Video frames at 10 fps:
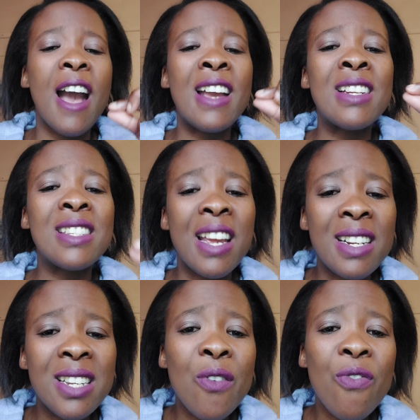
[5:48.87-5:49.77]

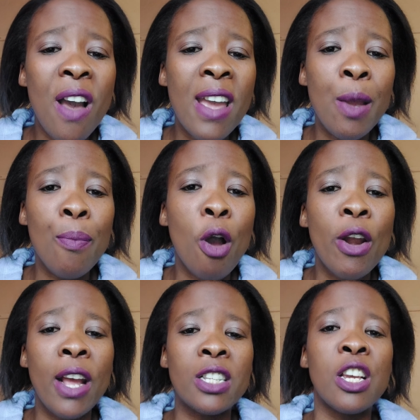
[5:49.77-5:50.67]
identifying
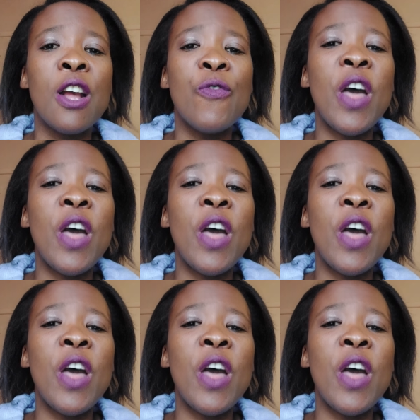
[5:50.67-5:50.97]
products